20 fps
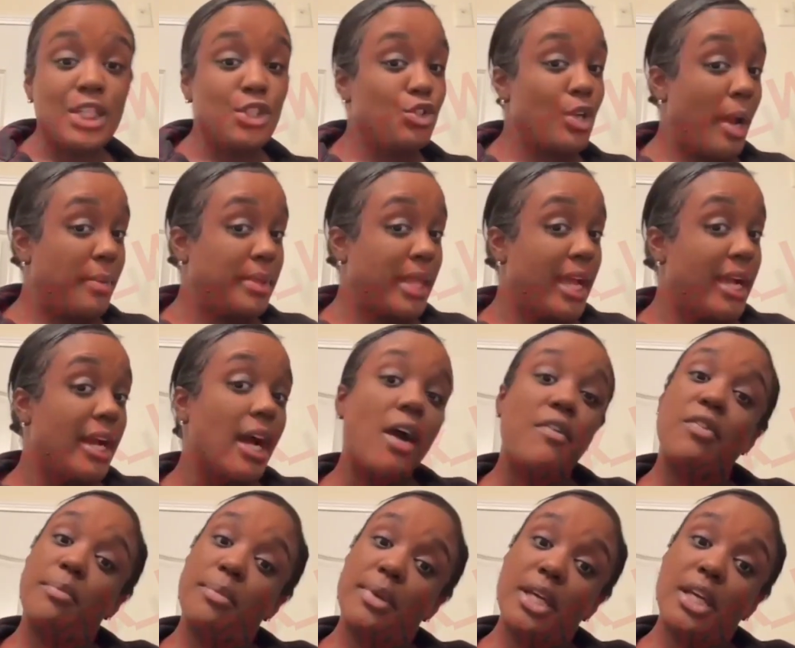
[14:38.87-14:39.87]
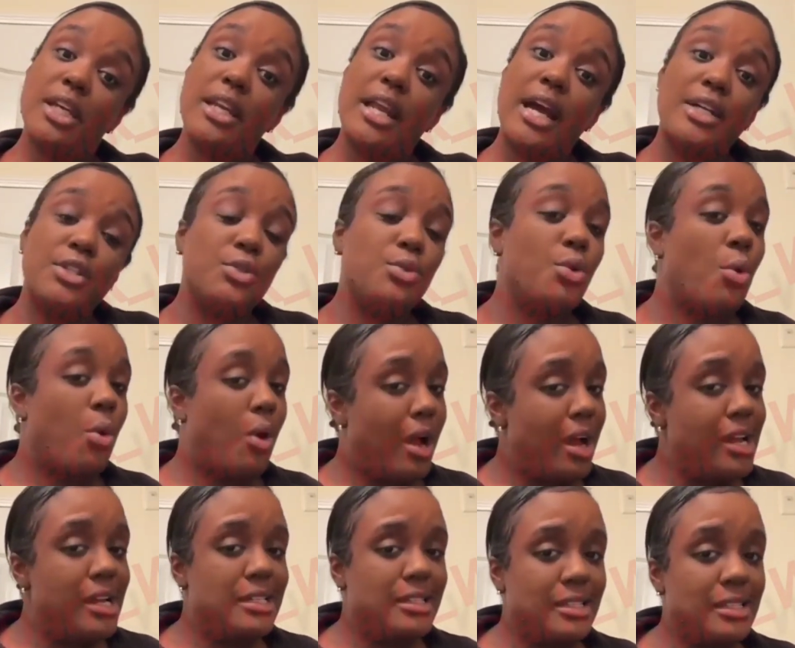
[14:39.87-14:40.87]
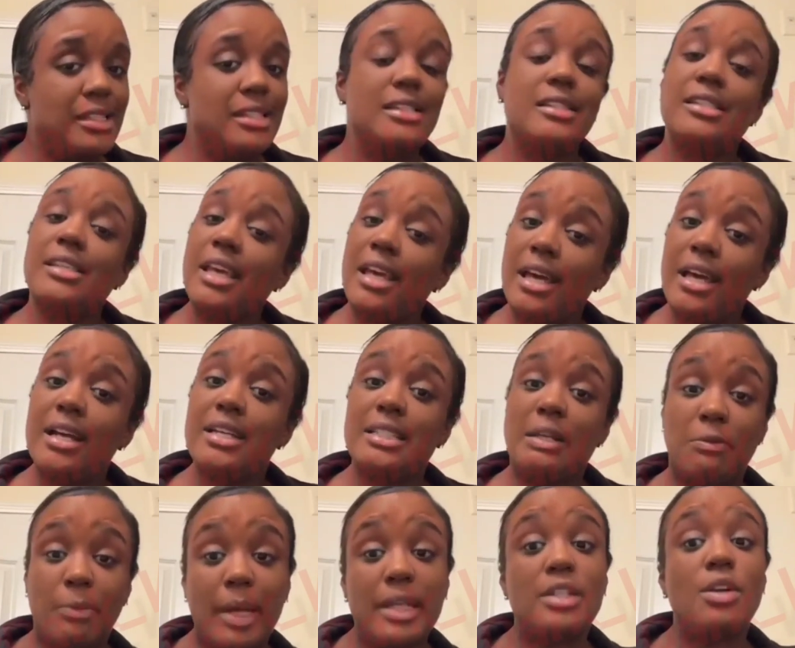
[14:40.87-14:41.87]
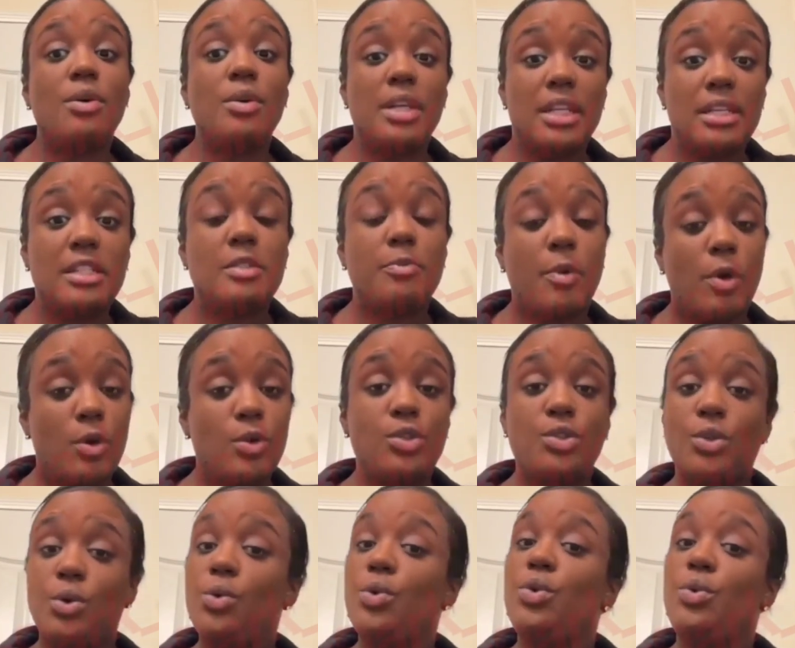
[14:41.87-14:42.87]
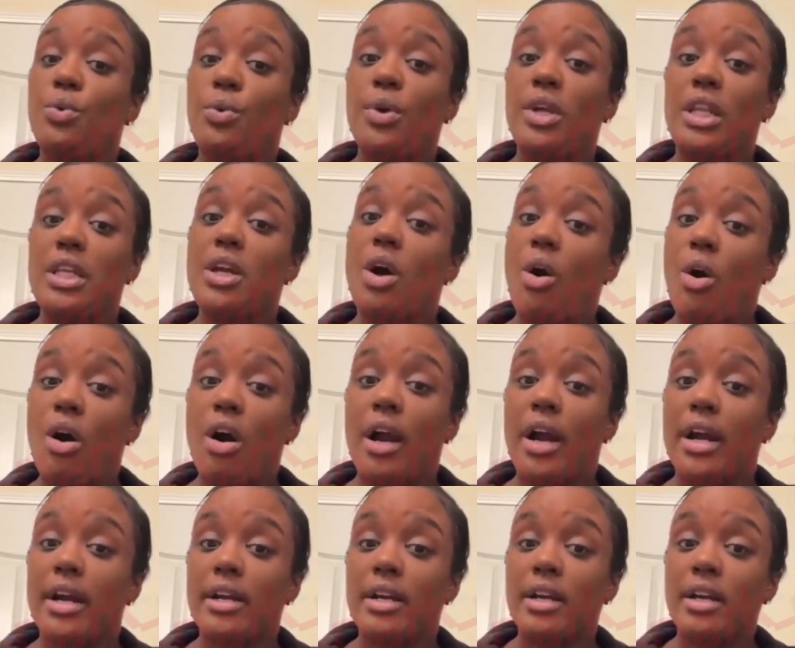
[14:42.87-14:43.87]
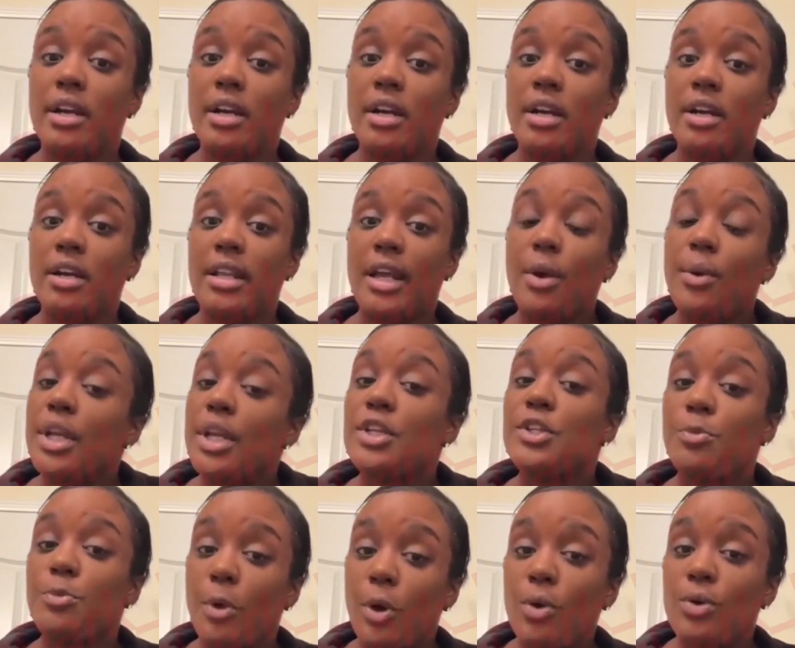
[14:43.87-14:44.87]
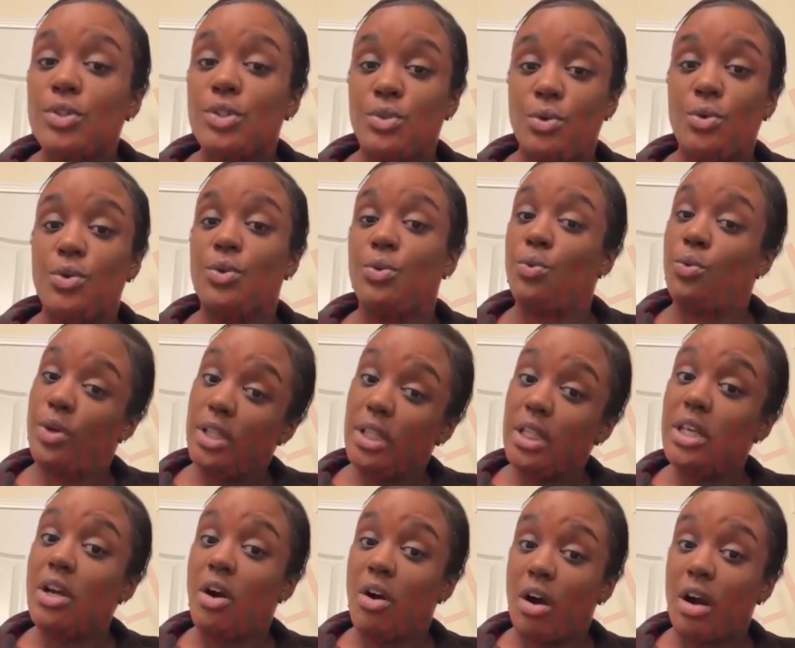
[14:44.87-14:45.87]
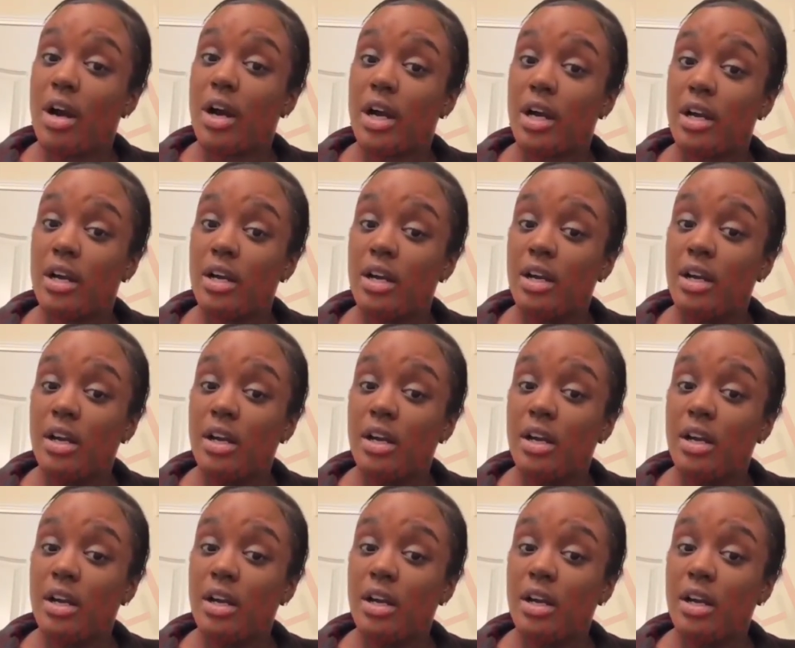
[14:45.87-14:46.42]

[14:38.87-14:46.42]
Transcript: Drop that government. Now you quiet, sis. Yeah, because everybody gonna get exposed to who you really are. They gonna get exposed to who you really are.